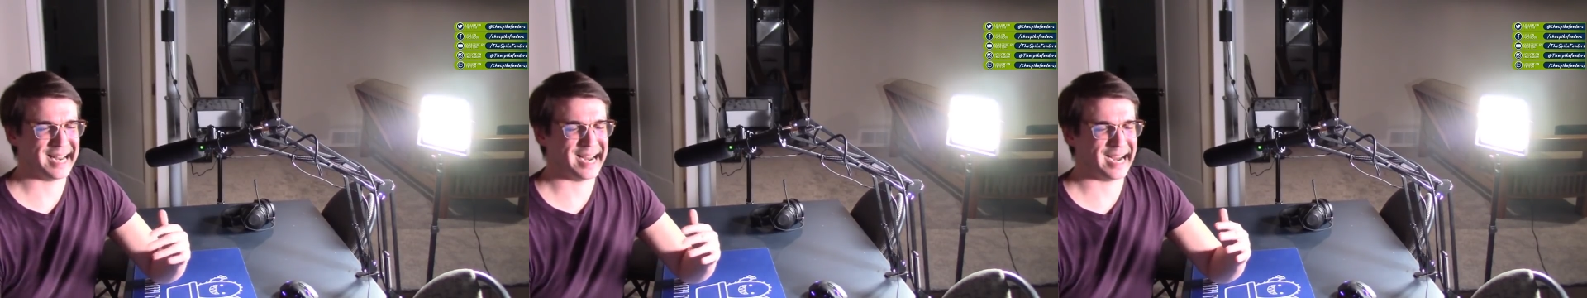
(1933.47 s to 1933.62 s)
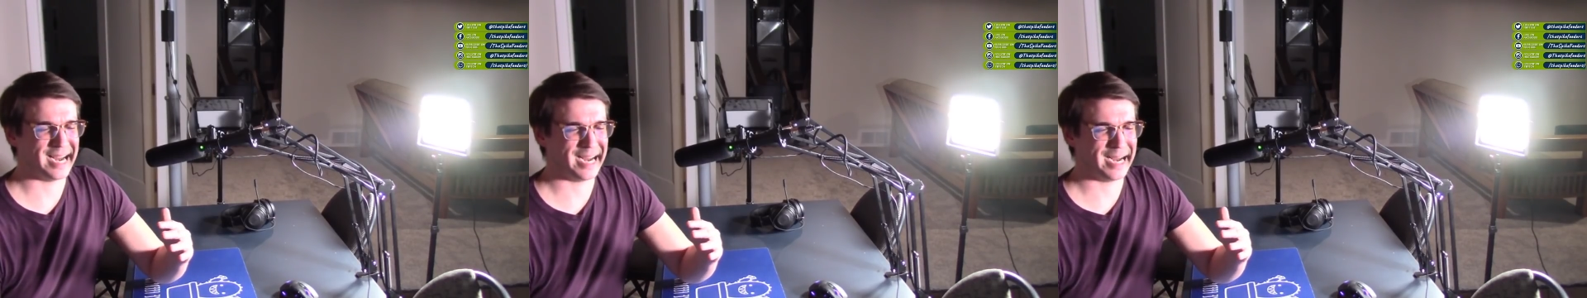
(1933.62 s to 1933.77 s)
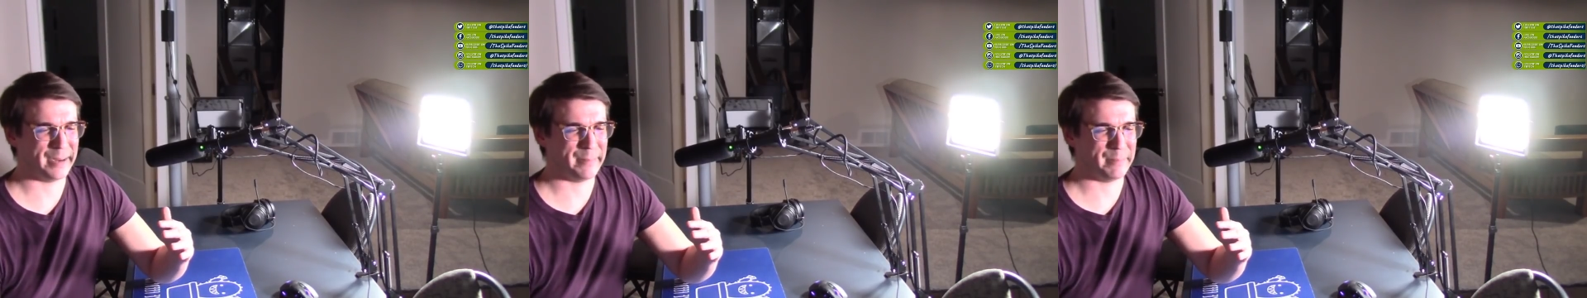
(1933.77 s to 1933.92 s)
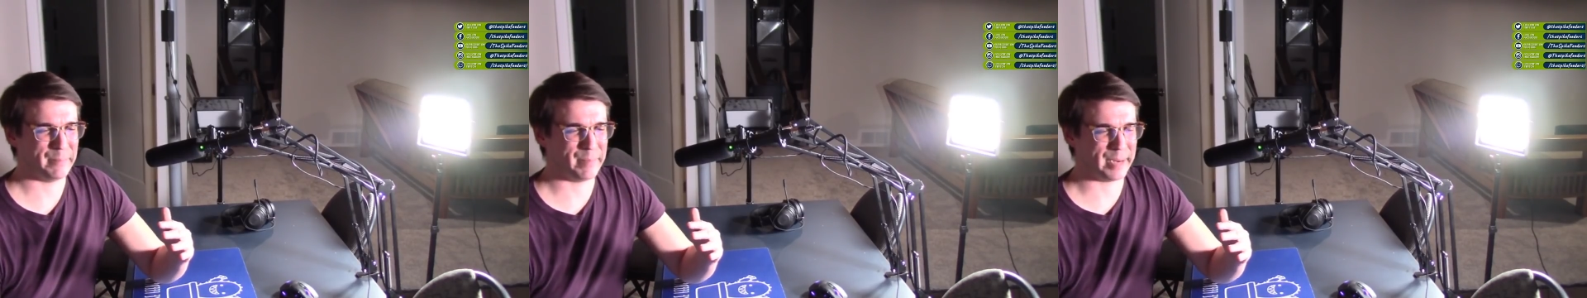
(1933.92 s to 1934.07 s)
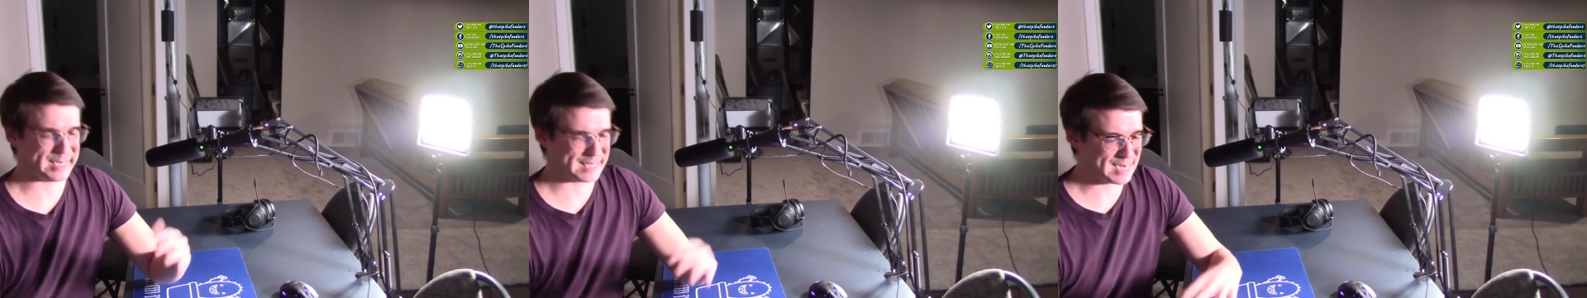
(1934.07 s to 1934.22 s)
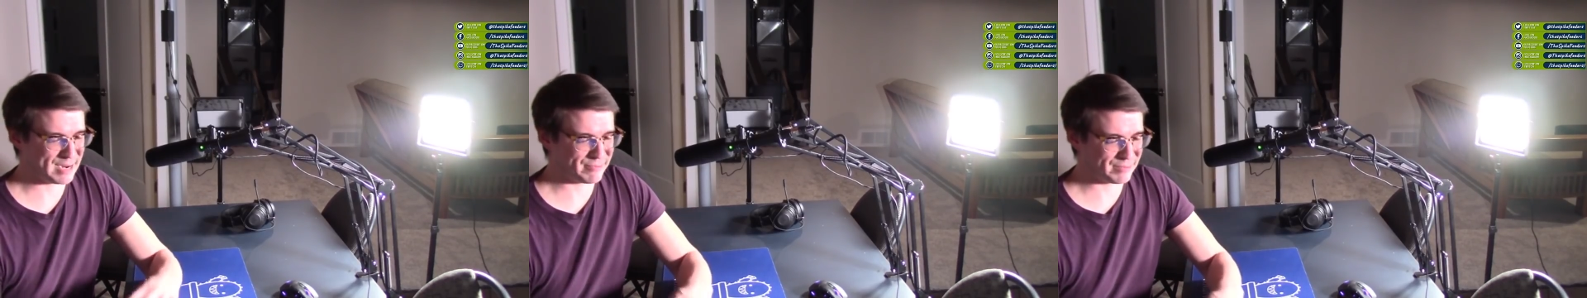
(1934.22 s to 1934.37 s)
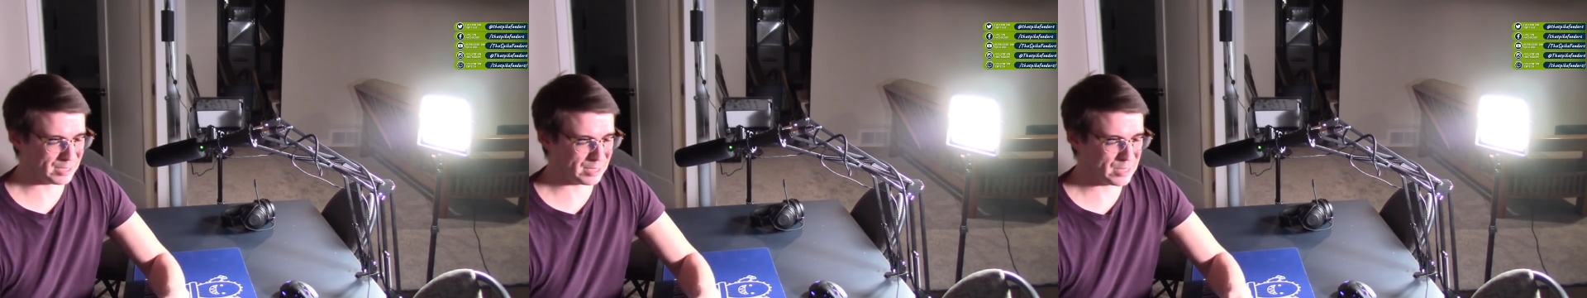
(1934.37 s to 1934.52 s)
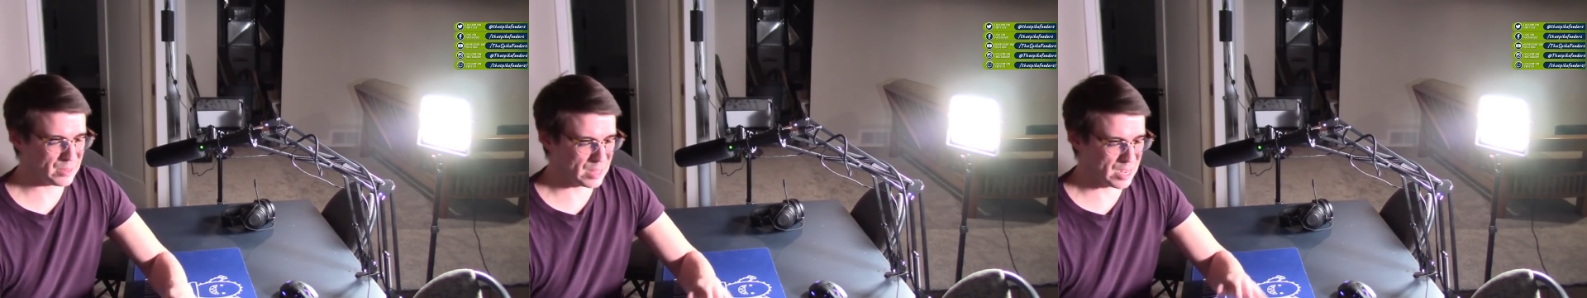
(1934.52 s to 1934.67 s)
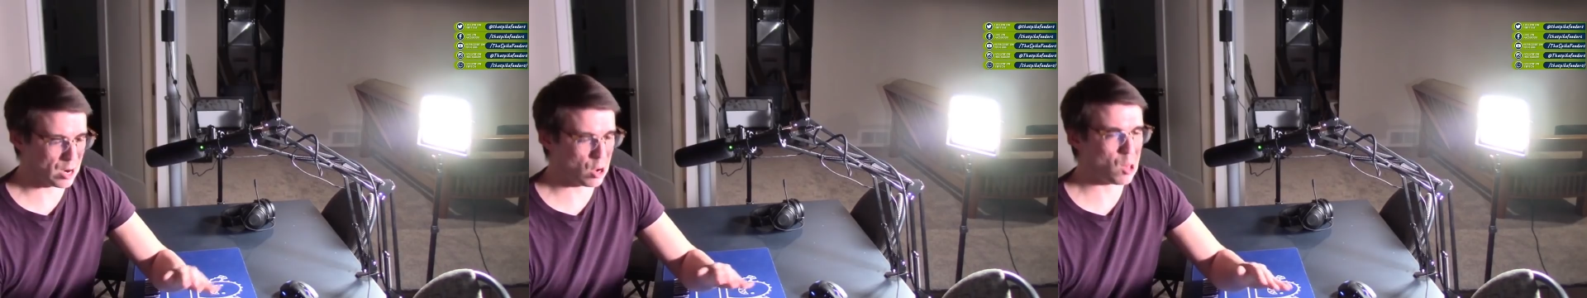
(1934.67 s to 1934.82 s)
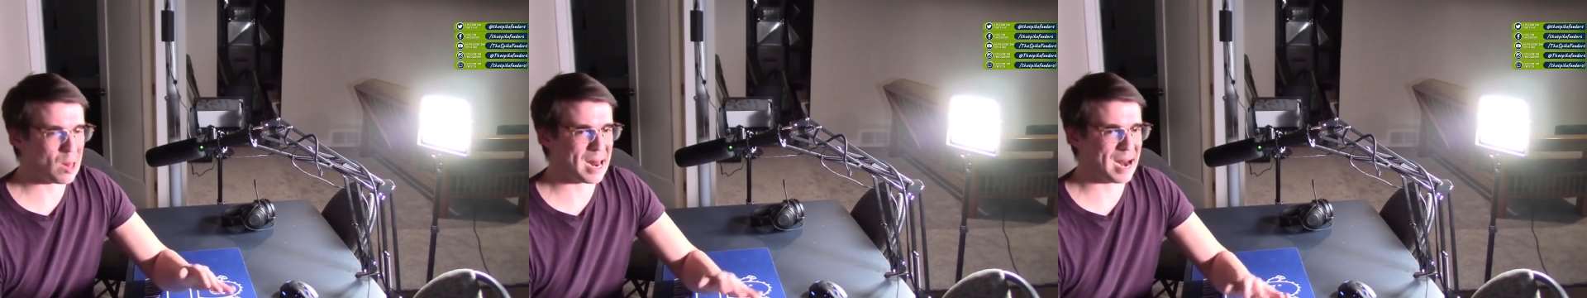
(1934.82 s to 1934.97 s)
But definitely
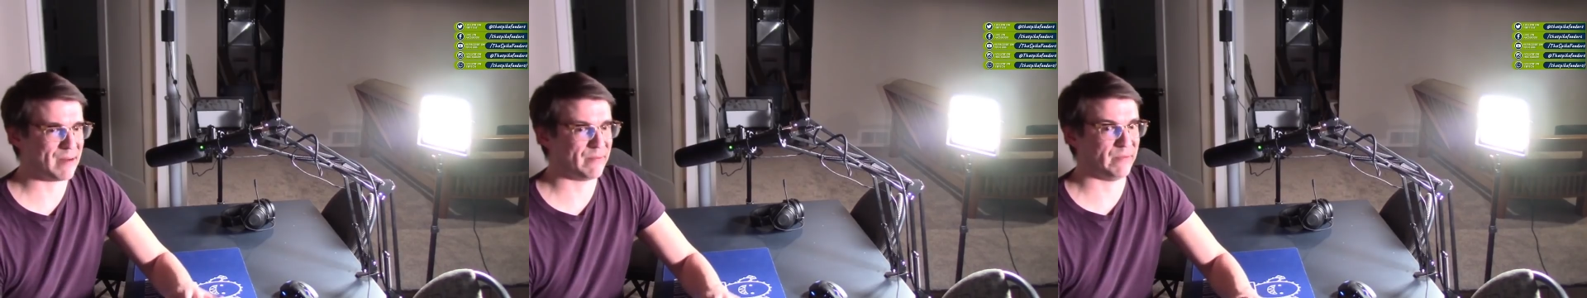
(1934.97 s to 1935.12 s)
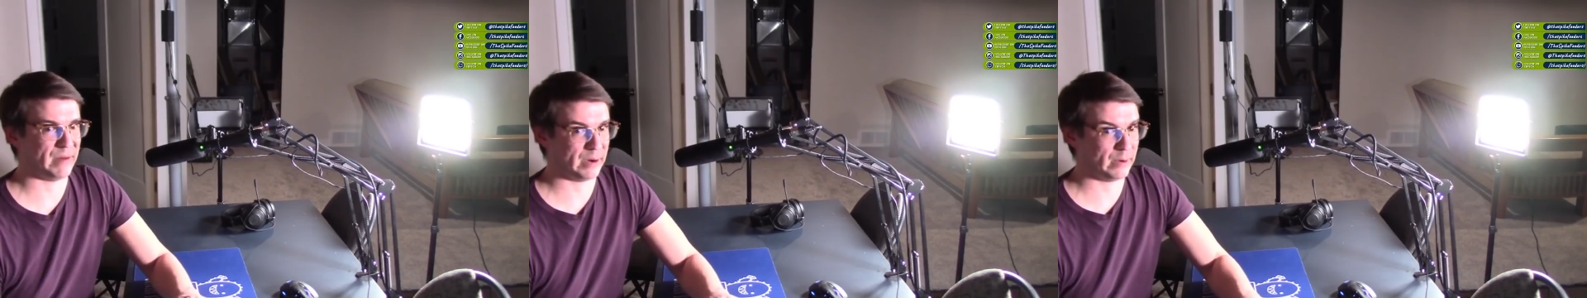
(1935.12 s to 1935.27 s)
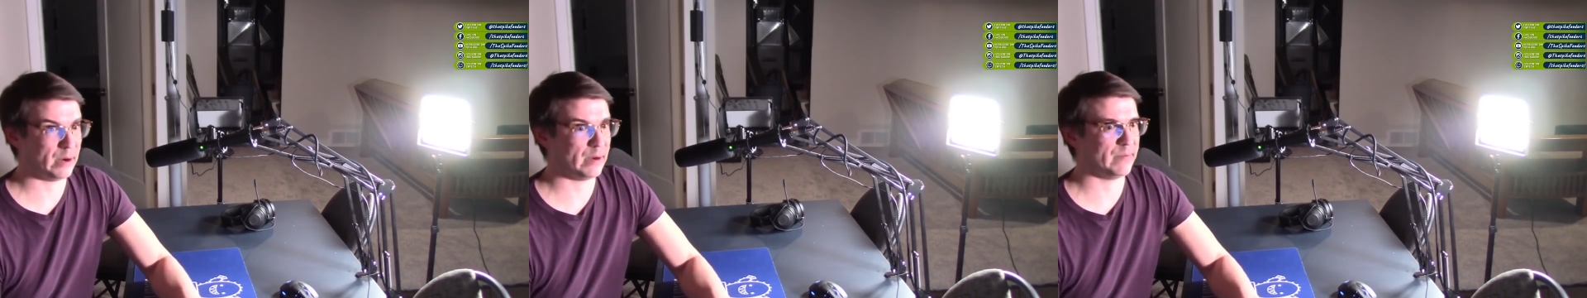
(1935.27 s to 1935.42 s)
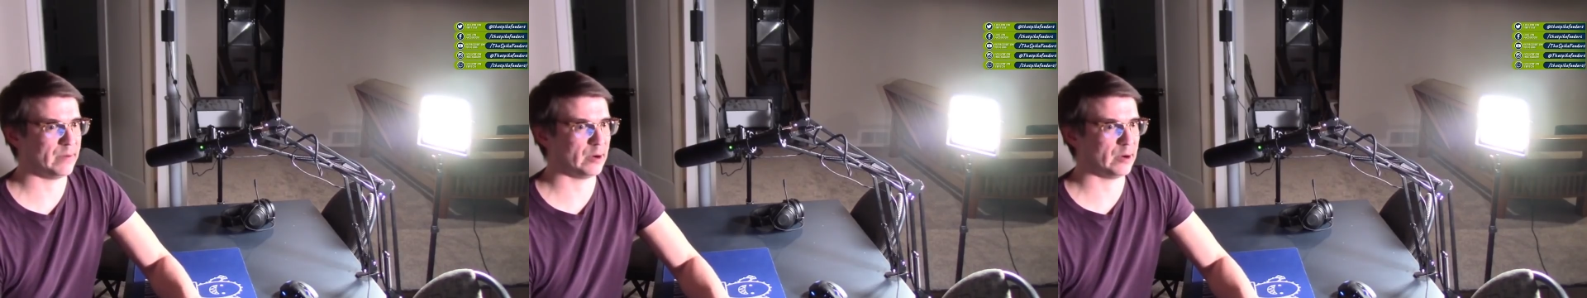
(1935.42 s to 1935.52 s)
they all have very,